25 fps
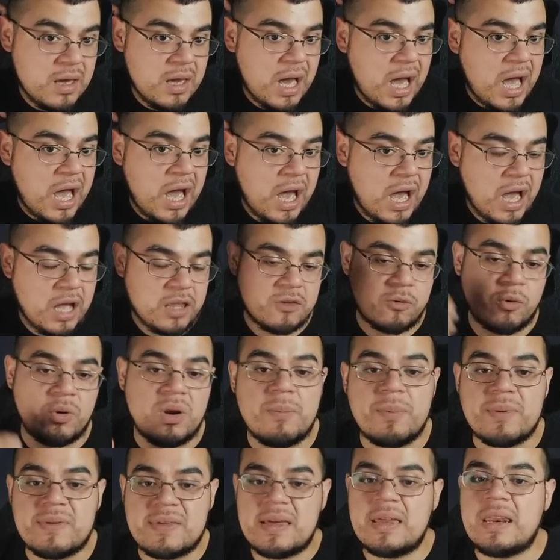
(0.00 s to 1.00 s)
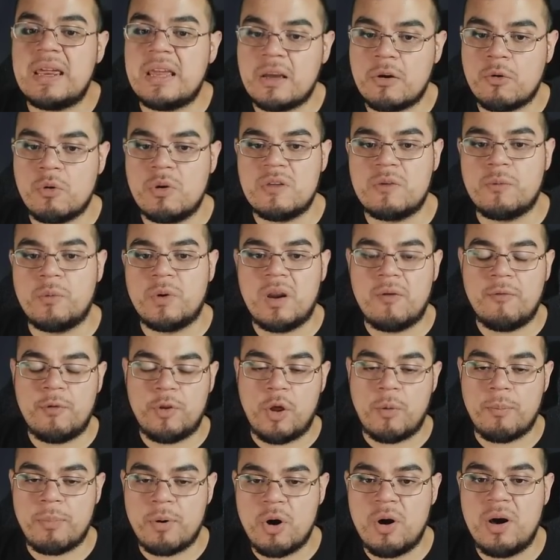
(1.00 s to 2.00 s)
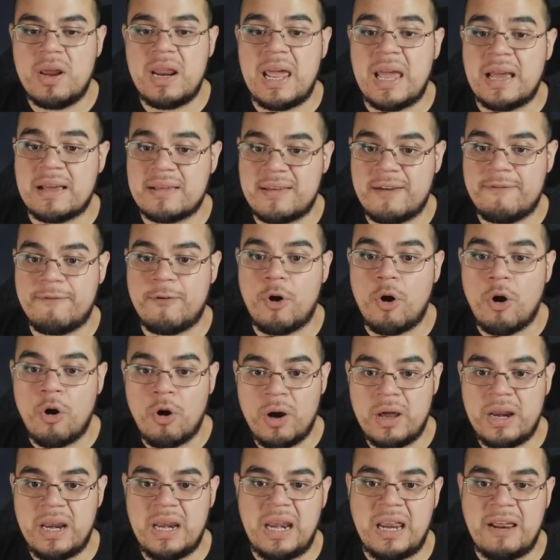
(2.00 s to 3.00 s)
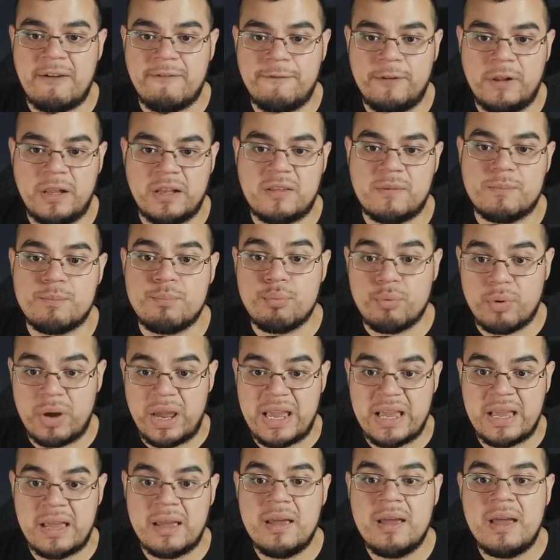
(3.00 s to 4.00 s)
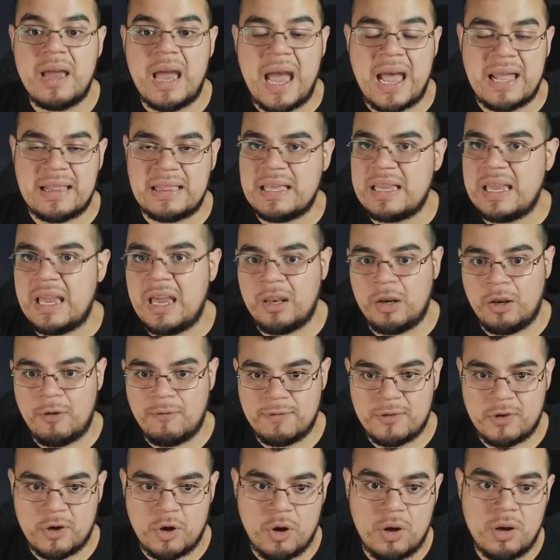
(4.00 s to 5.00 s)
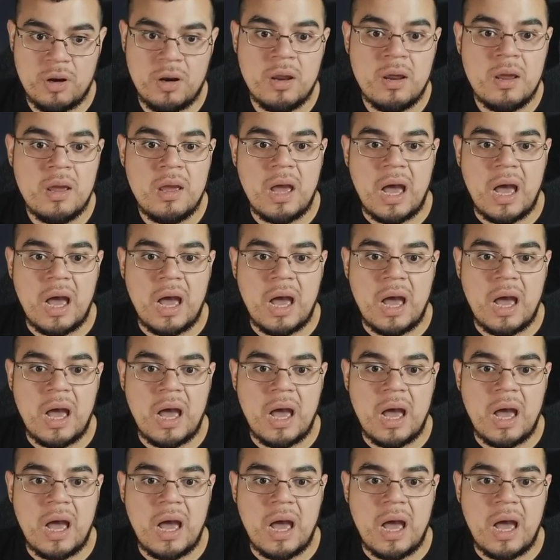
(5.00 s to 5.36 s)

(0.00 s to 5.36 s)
a 20% increase whenever the party, except for Ardent, inflicts break at the end of turn,